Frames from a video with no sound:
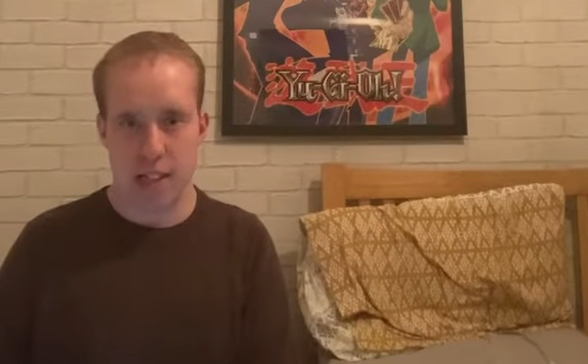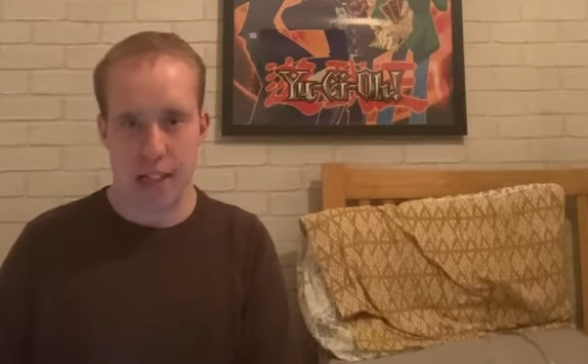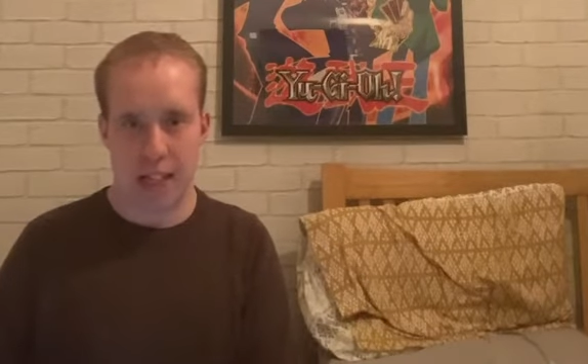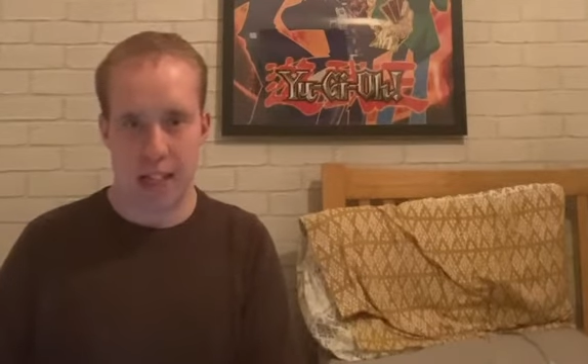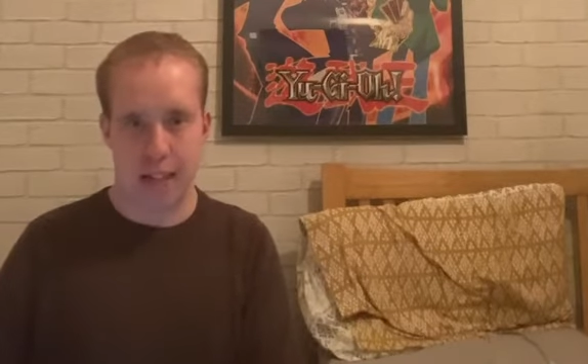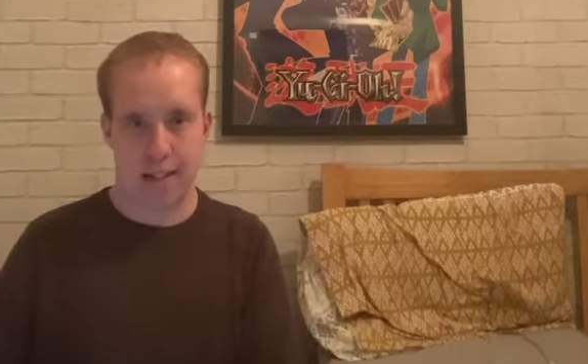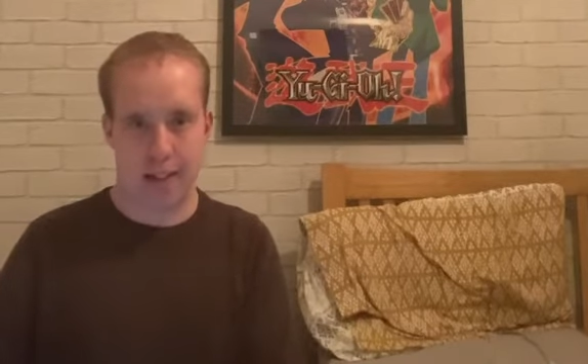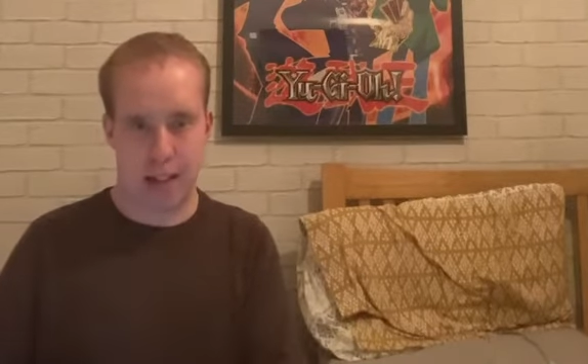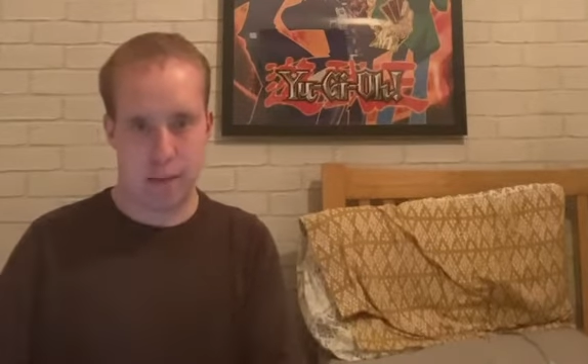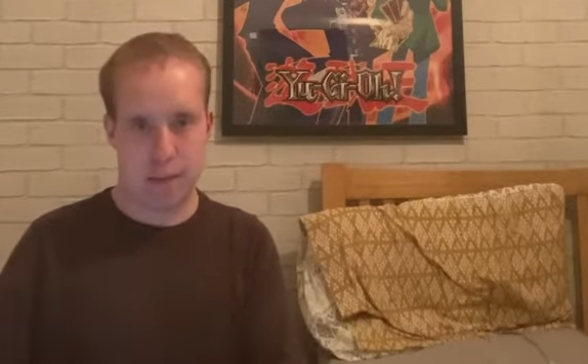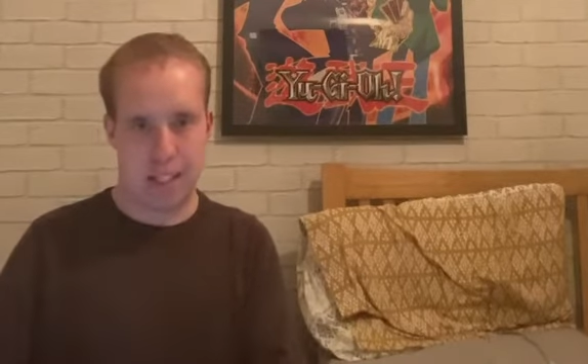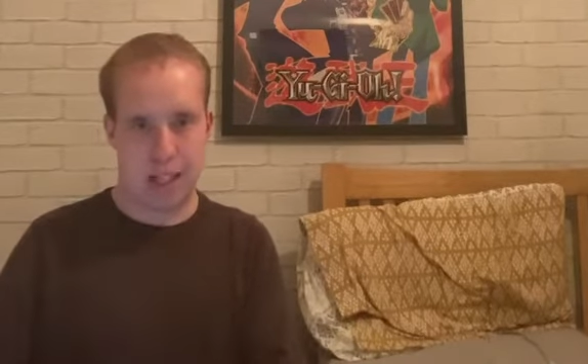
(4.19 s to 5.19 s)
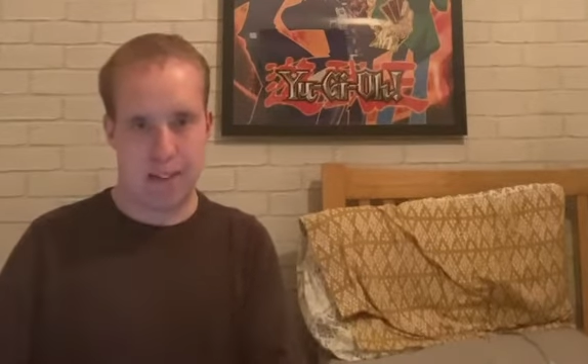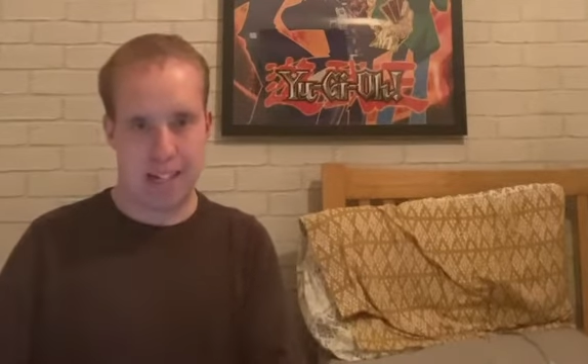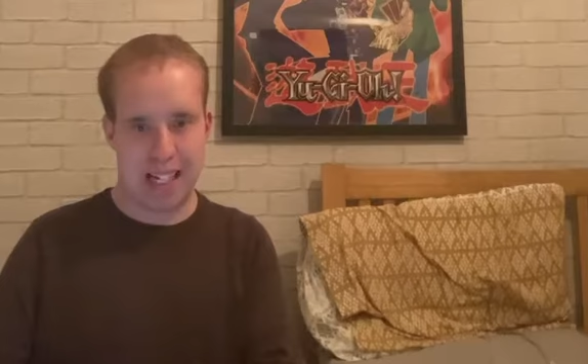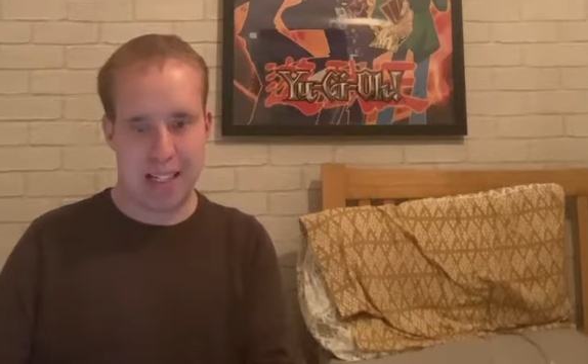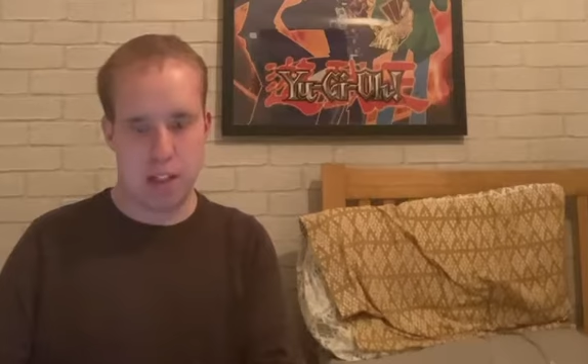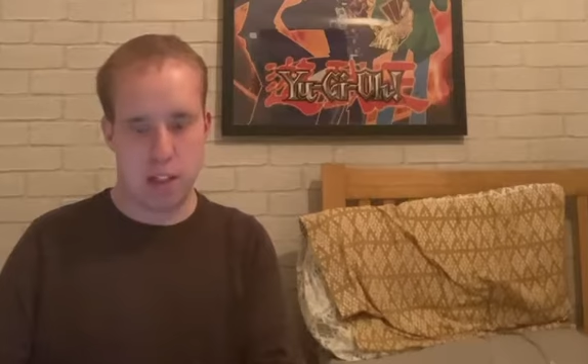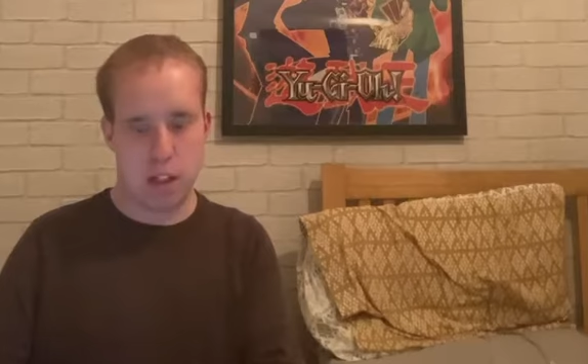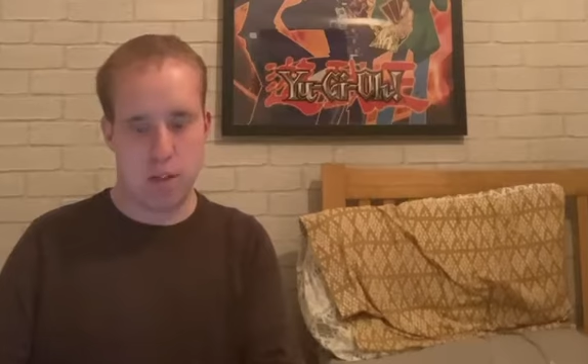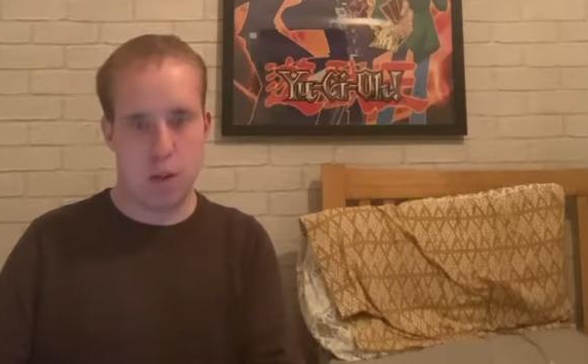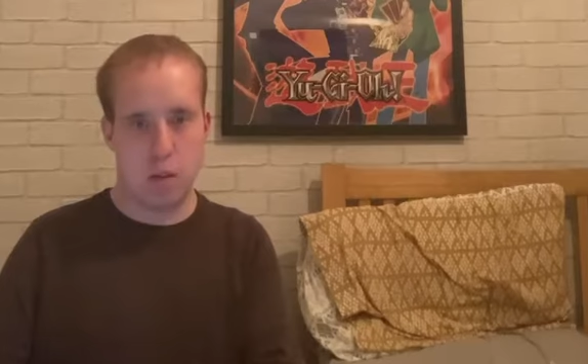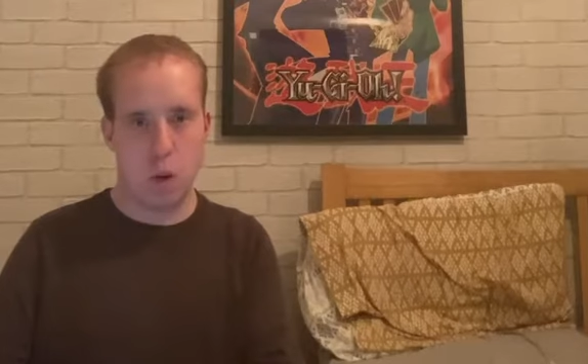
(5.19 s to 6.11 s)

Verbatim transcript: It's time to navigate another